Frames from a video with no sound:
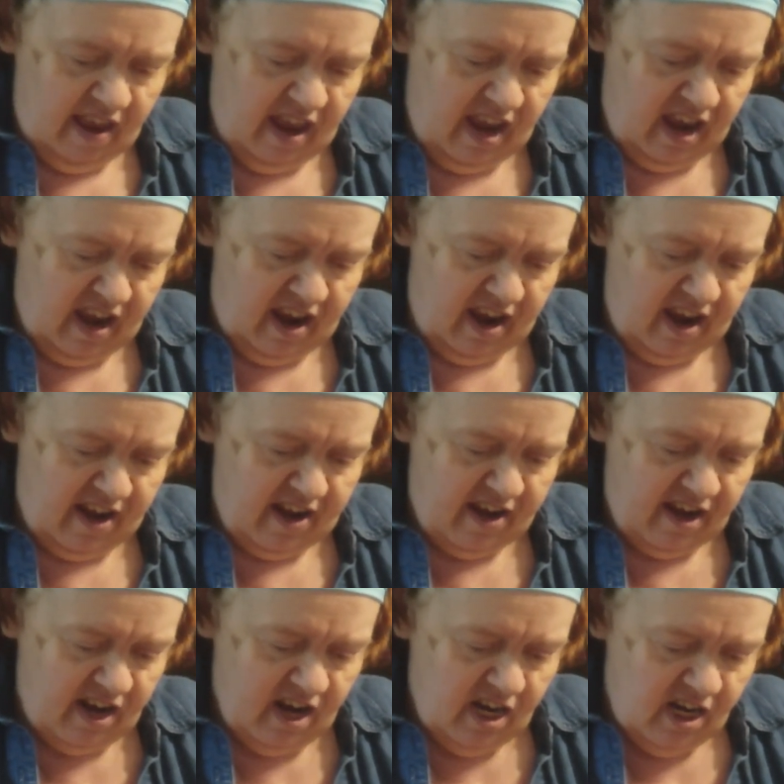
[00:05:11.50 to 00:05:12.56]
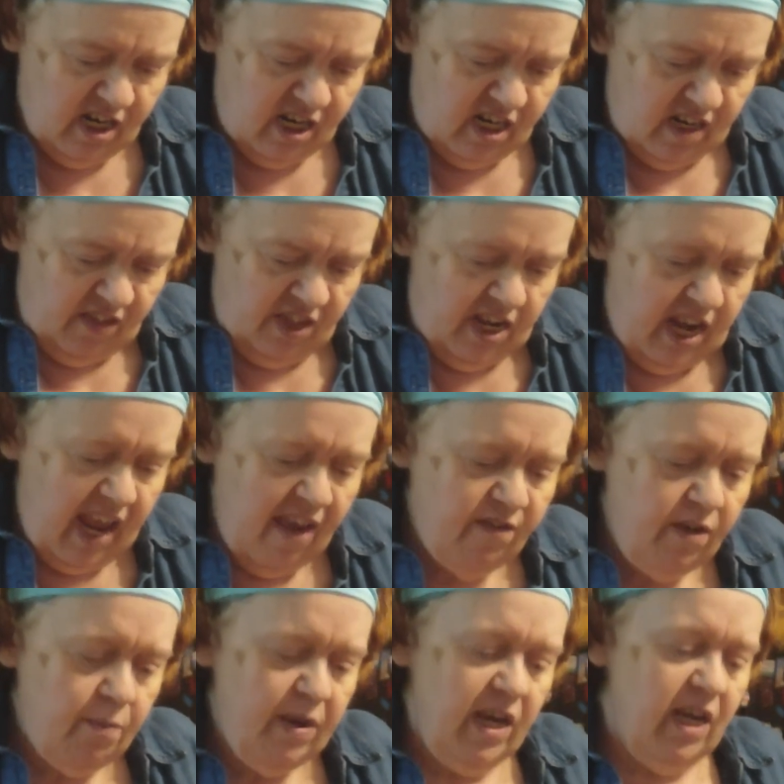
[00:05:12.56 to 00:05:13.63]
And the
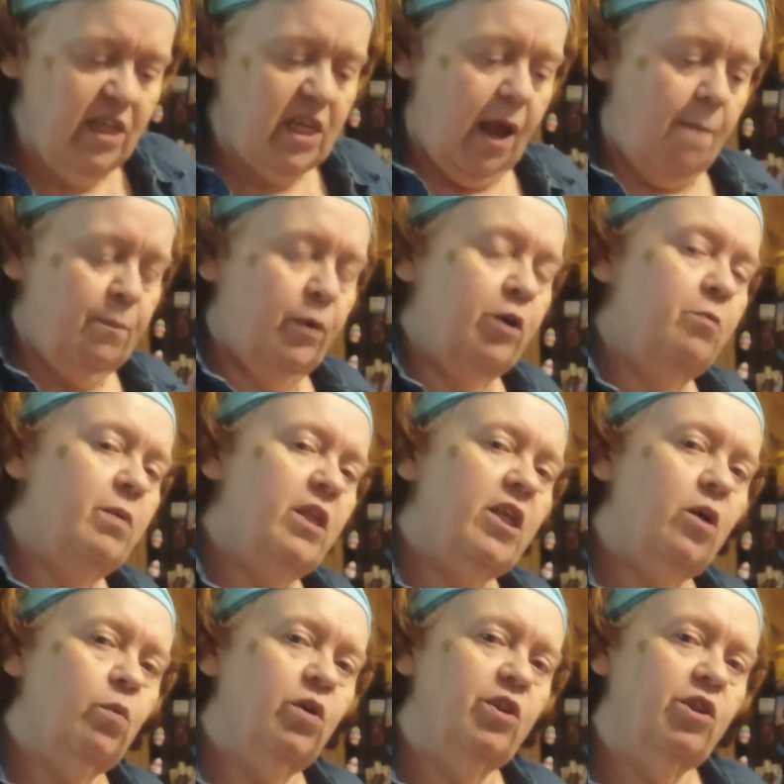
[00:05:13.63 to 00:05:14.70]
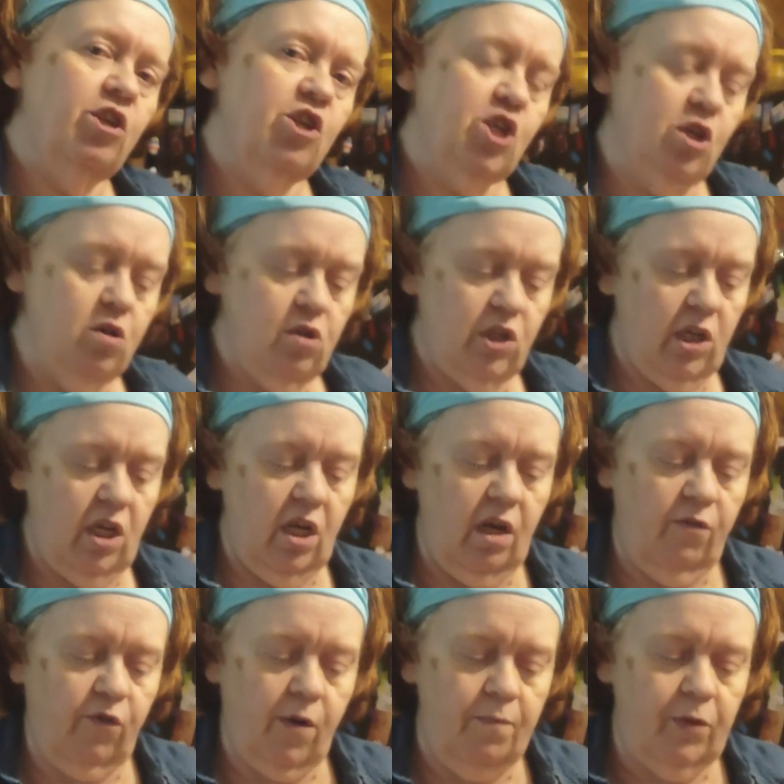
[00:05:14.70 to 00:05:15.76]
navy beans, I put them in there with the juice
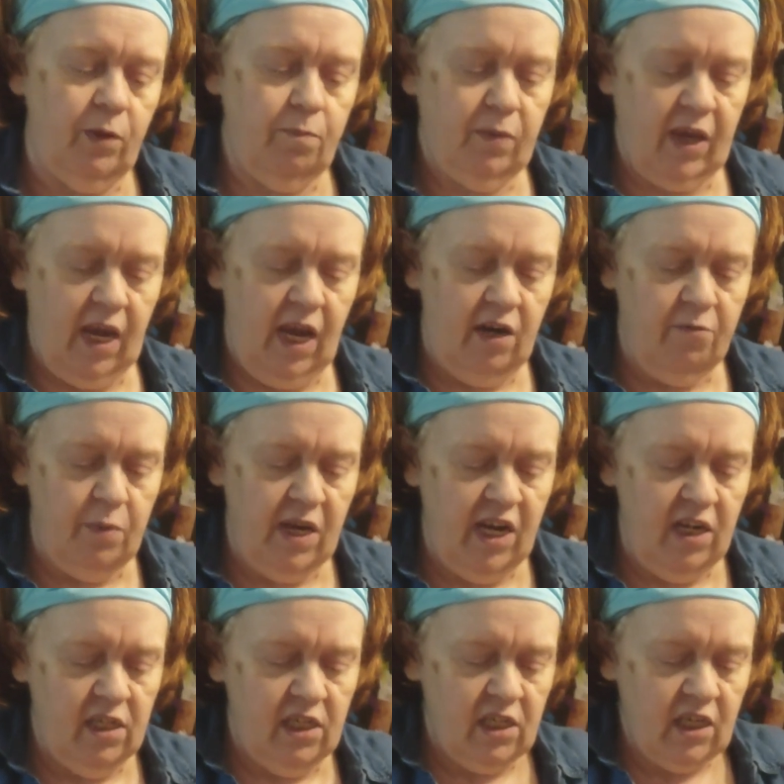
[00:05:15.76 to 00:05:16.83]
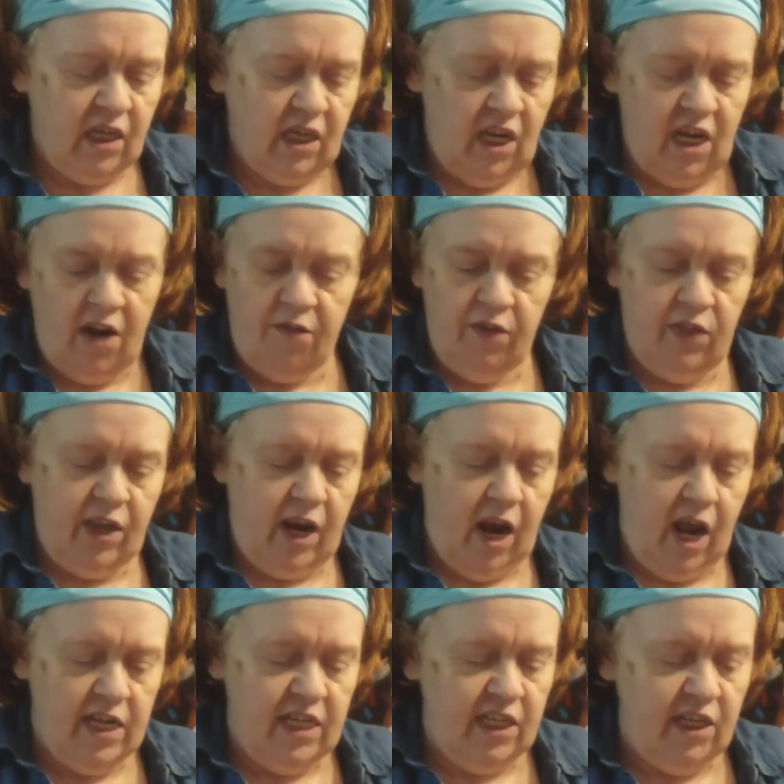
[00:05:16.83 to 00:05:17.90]
from the can of beans and everything.
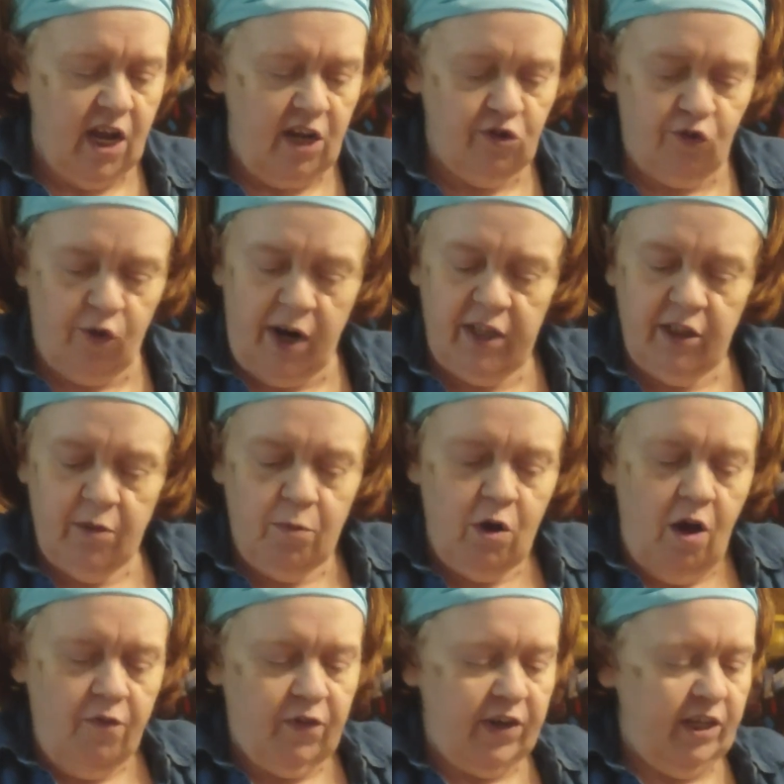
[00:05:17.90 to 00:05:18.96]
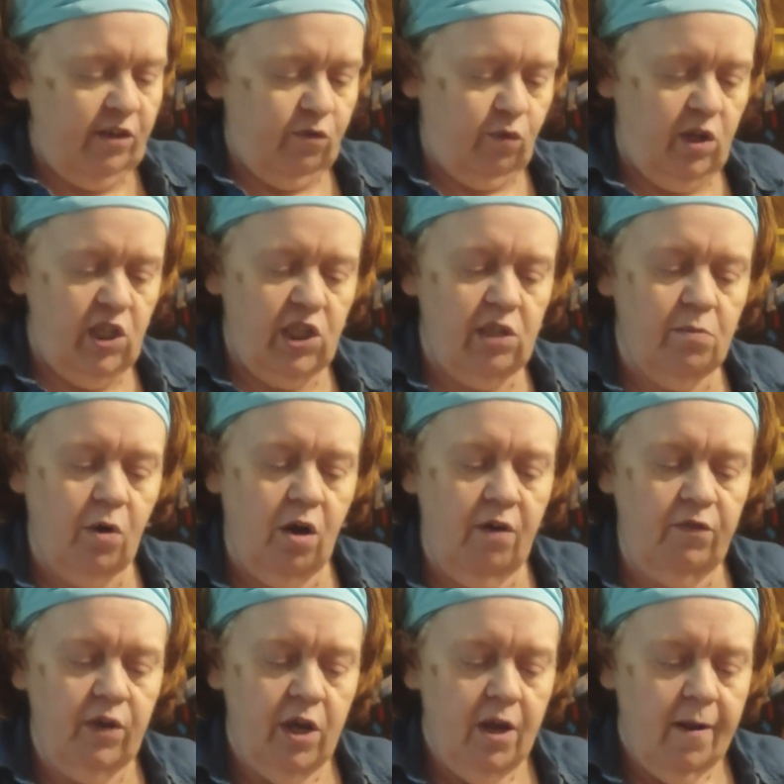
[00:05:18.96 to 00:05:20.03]
I did not drain them off. I didn't rinse them
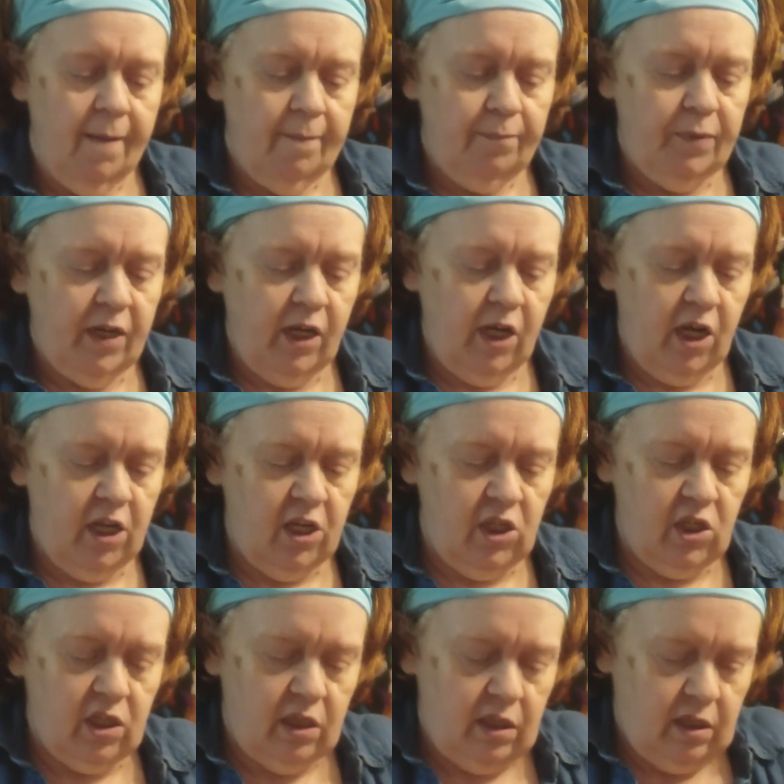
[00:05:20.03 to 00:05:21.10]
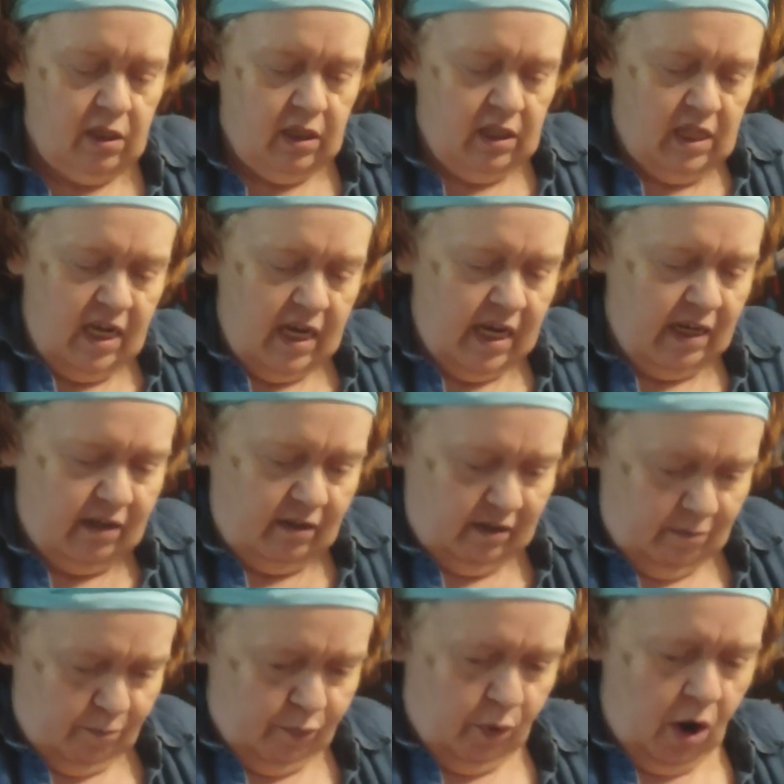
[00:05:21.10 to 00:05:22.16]
off because that
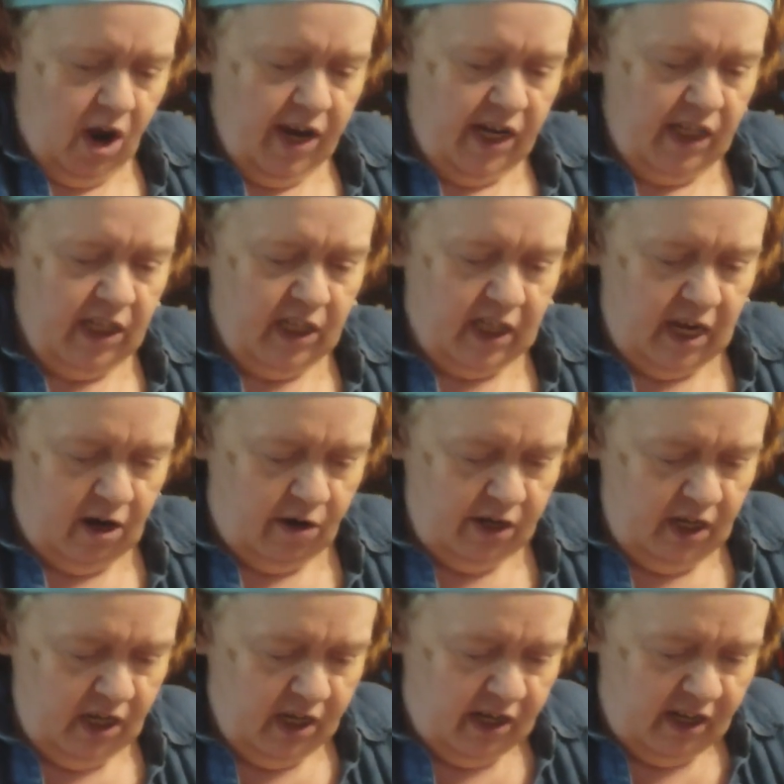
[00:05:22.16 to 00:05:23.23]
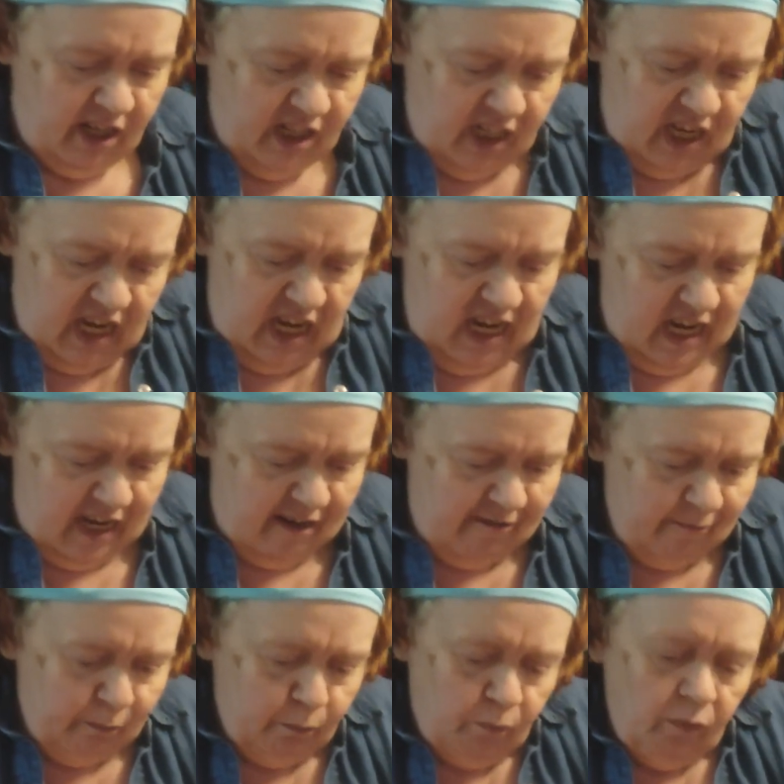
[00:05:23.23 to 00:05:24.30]
brine that they are in the
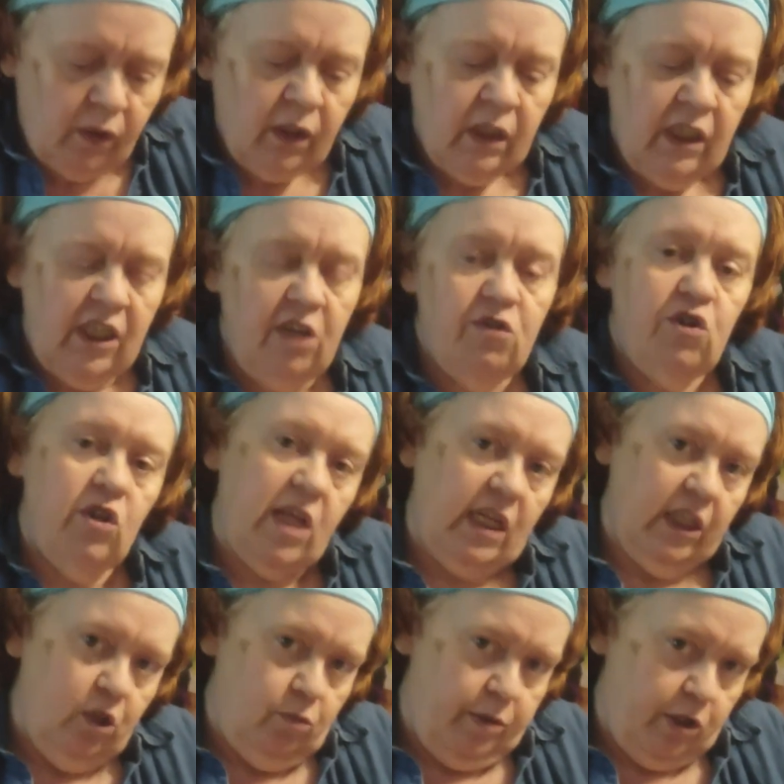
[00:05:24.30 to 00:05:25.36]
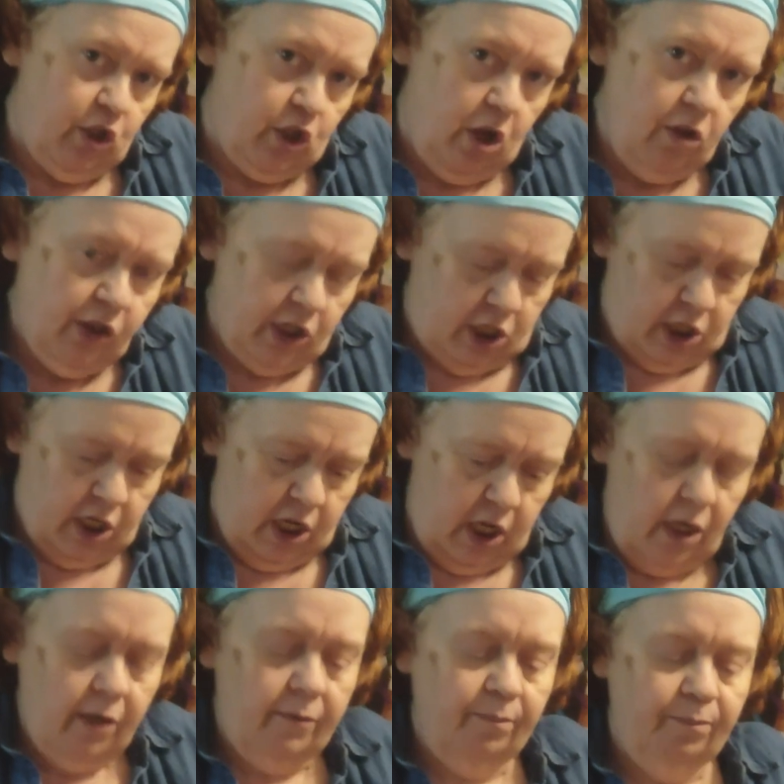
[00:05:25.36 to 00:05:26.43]
can gives you that little bit of salt that you
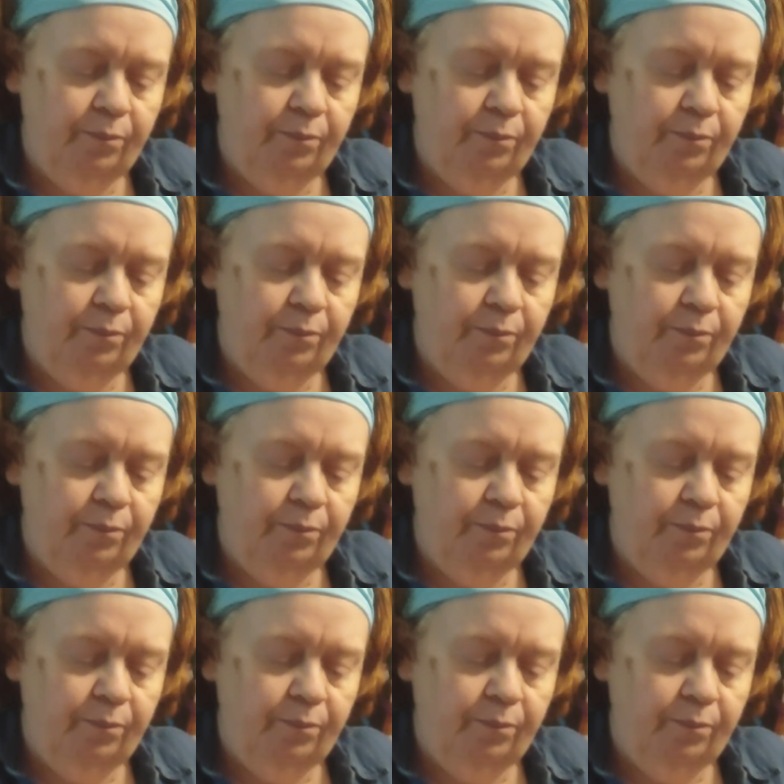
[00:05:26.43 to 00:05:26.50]
need.